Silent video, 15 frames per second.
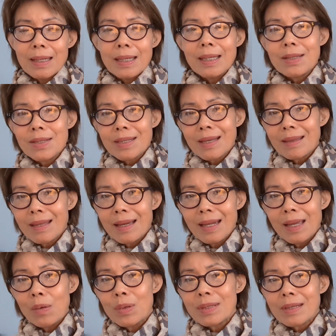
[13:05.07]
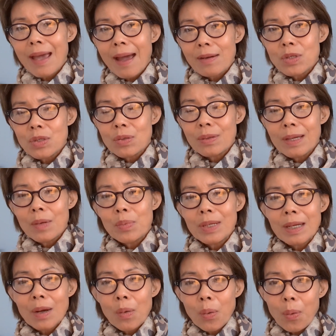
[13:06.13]
He said that it was actually a
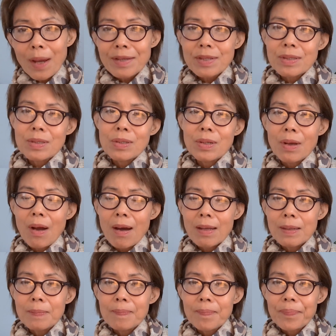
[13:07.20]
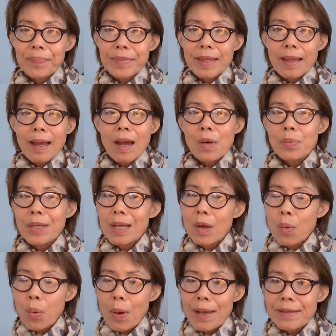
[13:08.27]
request to God, a
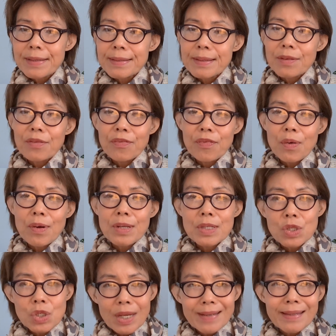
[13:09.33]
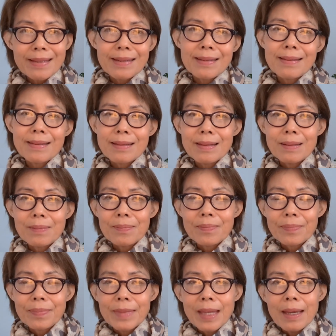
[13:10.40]
request for justice.
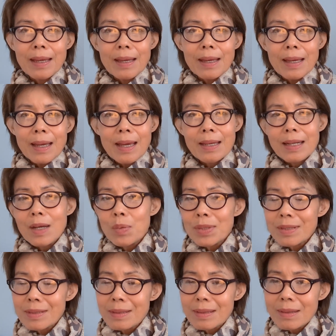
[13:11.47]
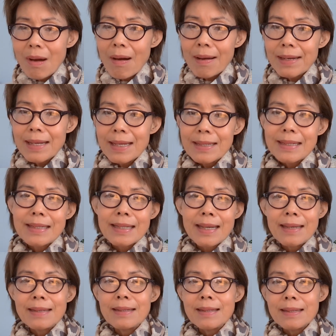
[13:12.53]
And it was not
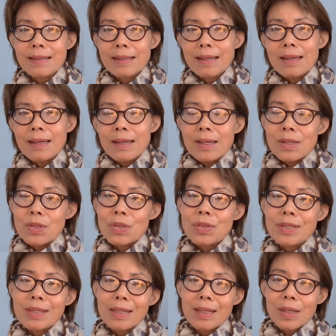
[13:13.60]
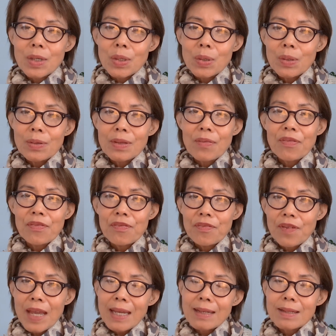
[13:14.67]
intended to secure the
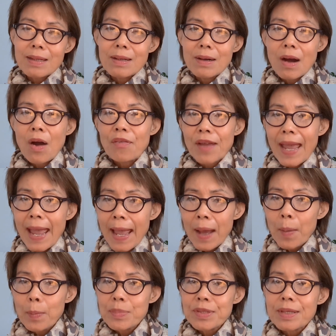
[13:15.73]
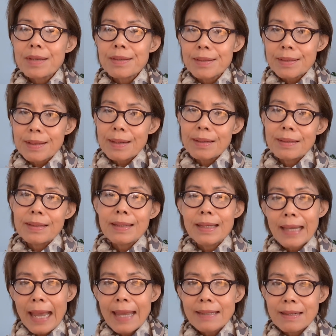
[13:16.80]
fate of Ham's son,
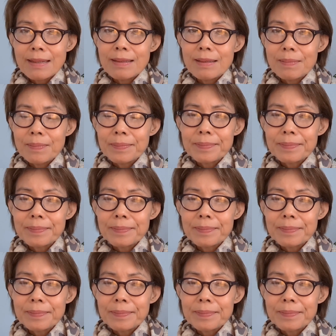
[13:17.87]
Canaan.